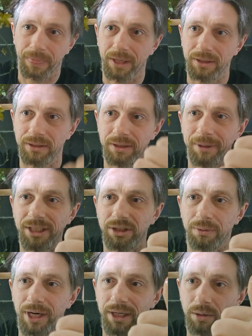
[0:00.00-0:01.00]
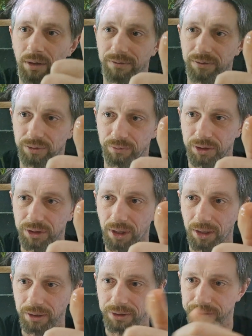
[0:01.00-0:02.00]
The main two I know of is
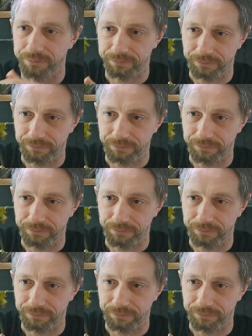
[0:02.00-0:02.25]
Rotalas.